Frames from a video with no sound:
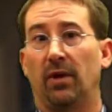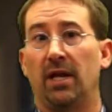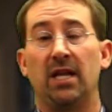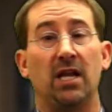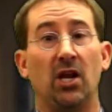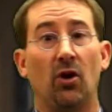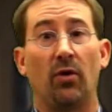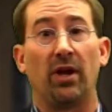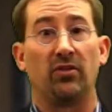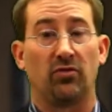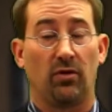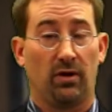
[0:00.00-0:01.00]
any
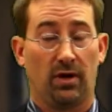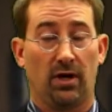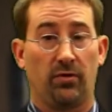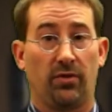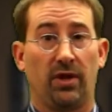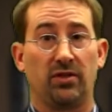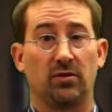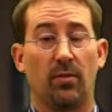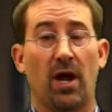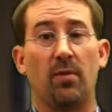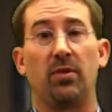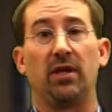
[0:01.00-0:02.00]
hearings or other things that
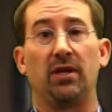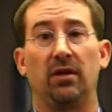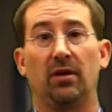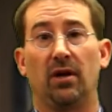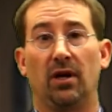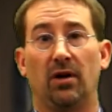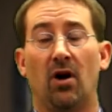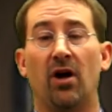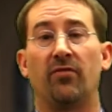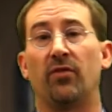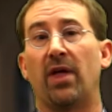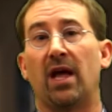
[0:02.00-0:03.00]
might be
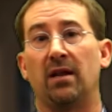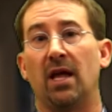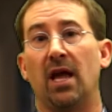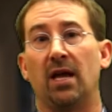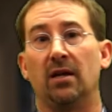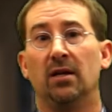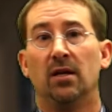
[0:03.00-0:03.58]
on for that day.